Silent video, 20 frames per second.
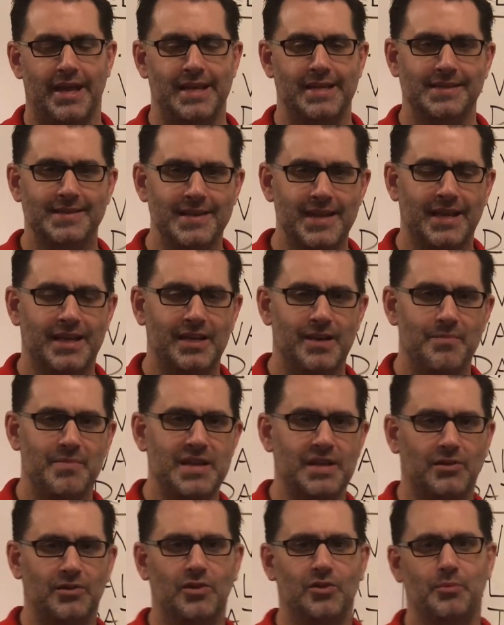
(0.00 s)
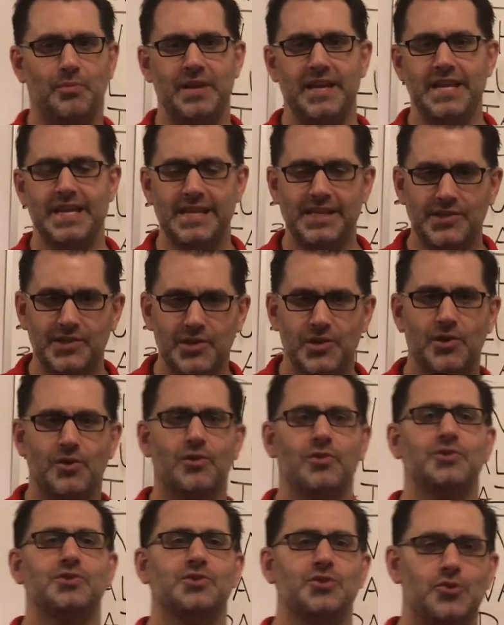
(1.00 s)
isn't it going to be a little bit
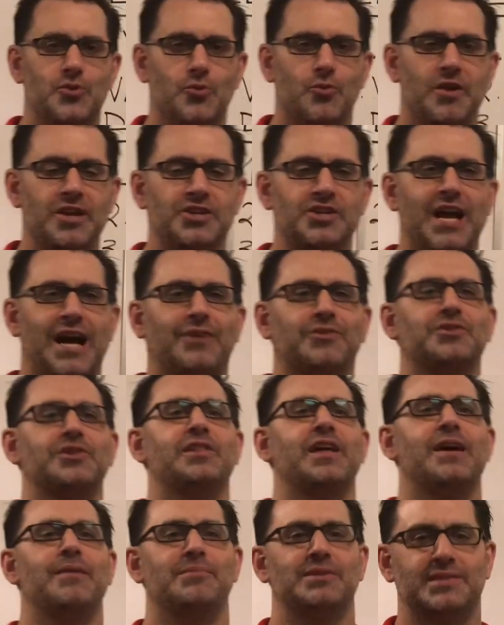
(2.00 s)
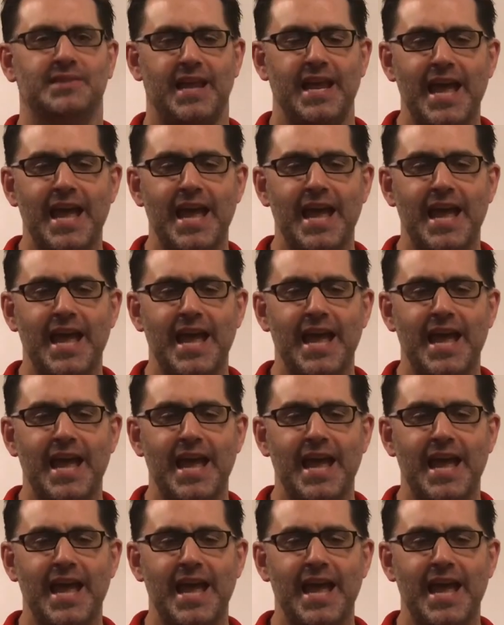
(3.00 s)
easier to reach out to them and say,